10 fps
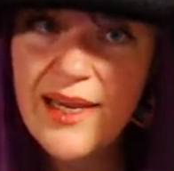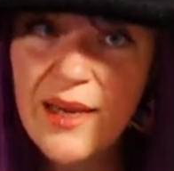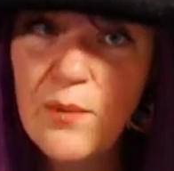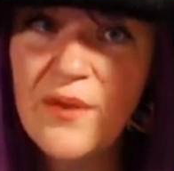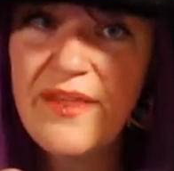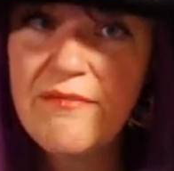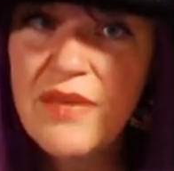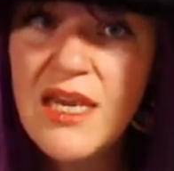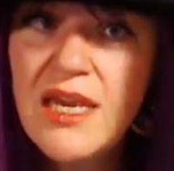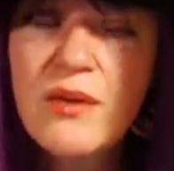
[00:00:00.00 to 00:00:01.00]
and what they
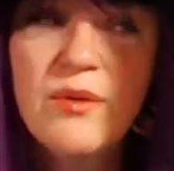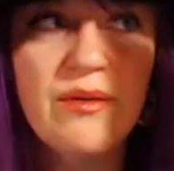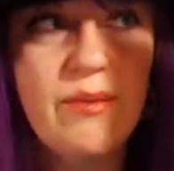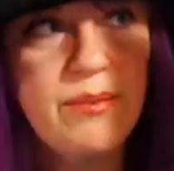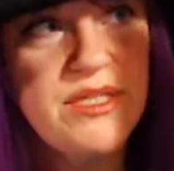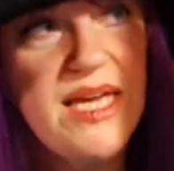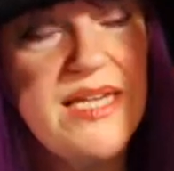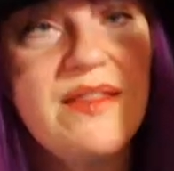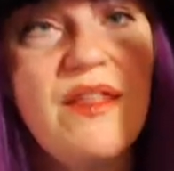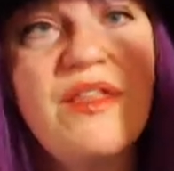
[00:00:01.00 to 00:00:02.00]
mean and what they
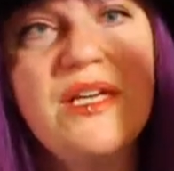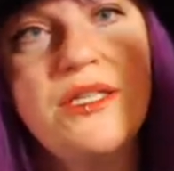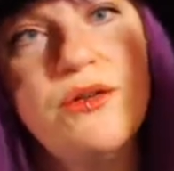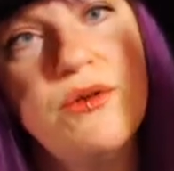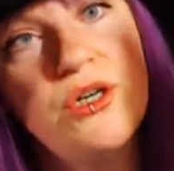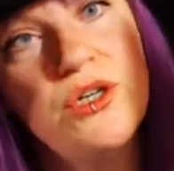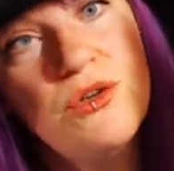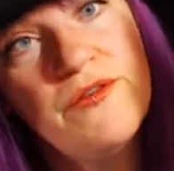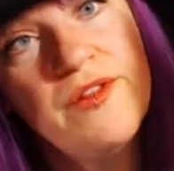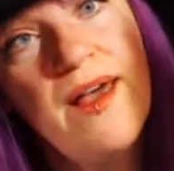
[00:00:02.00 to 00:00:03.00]
represent and the things that you can
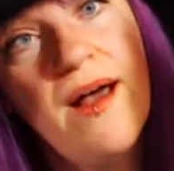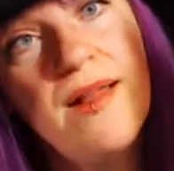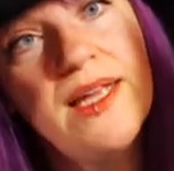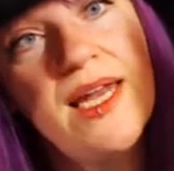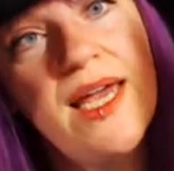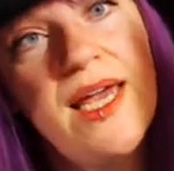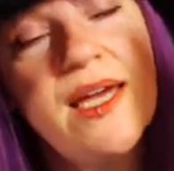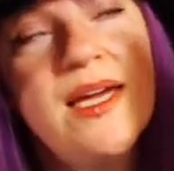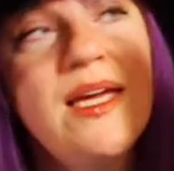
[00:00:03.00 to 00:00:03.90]
do for that holiday,